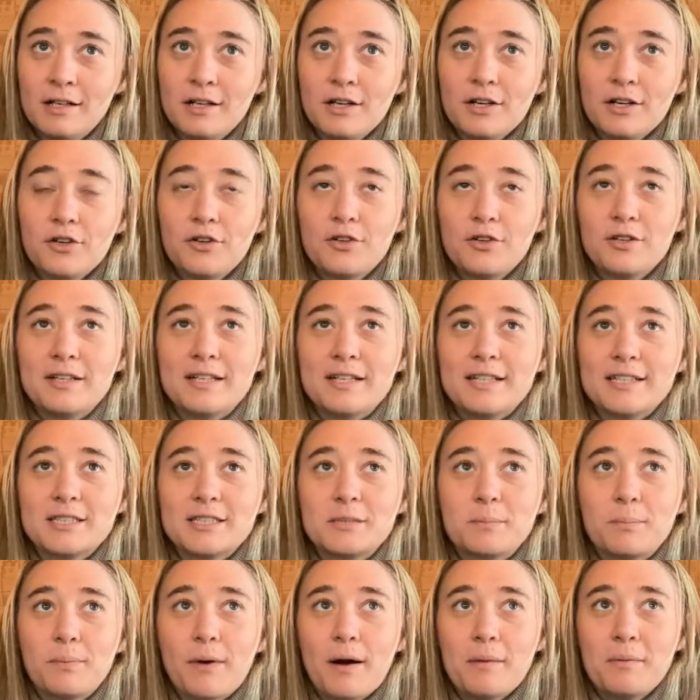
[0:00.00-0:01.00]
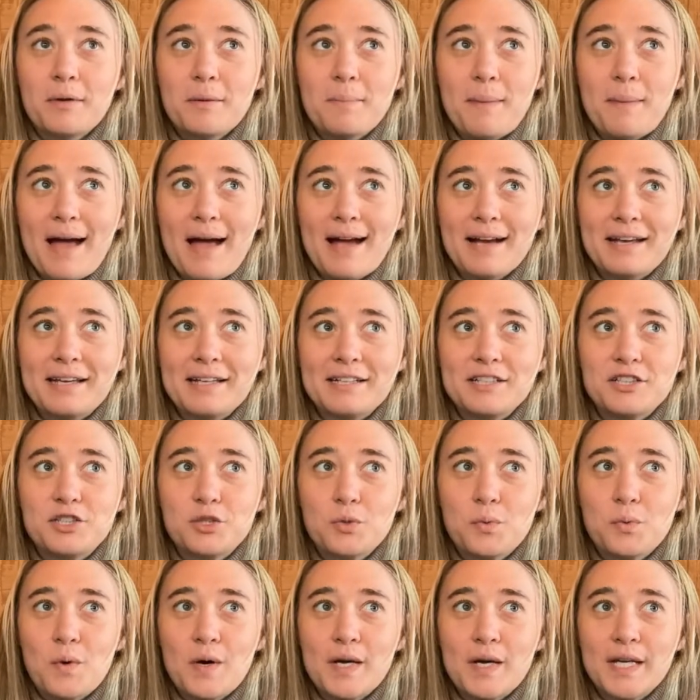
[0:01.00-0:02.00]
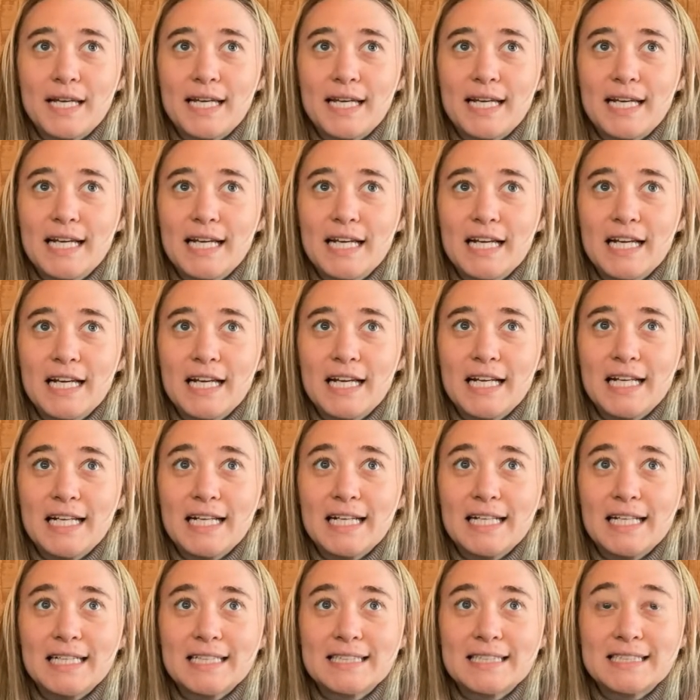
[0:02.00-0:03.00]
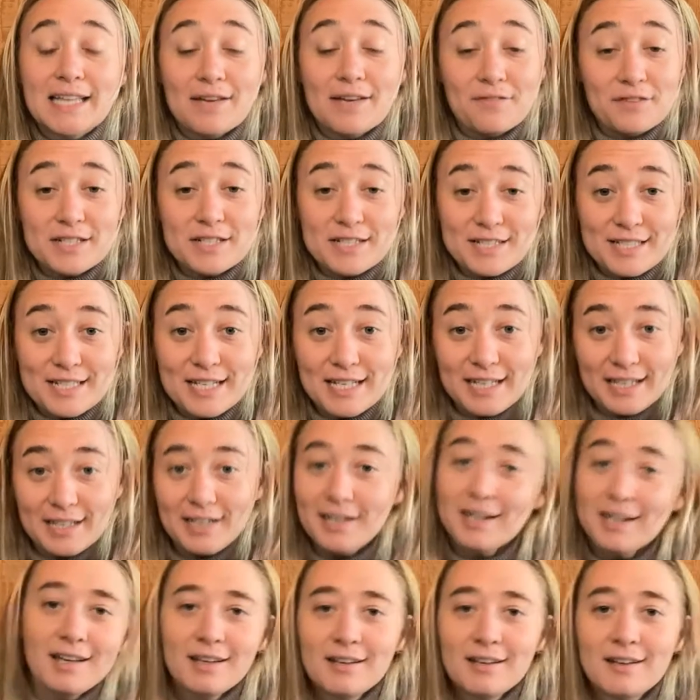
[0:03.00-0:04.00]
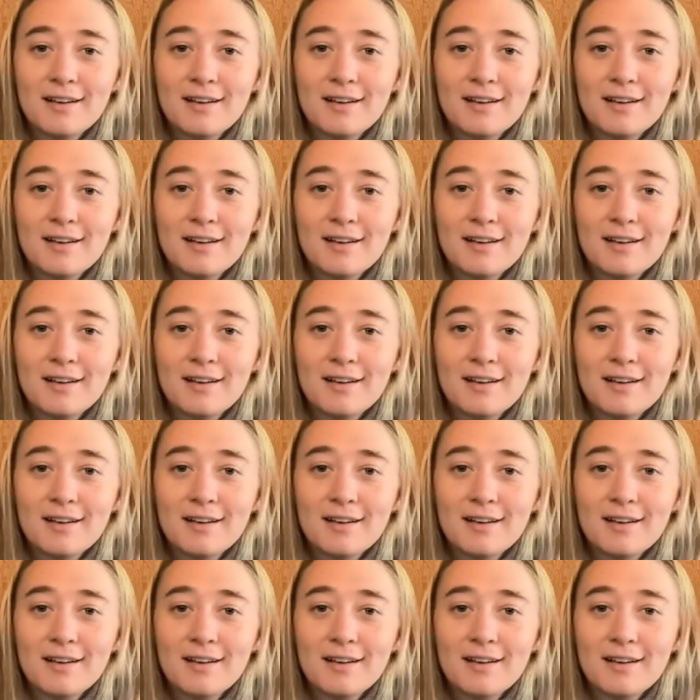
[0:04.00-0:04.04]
Goodness, probably back in 2017,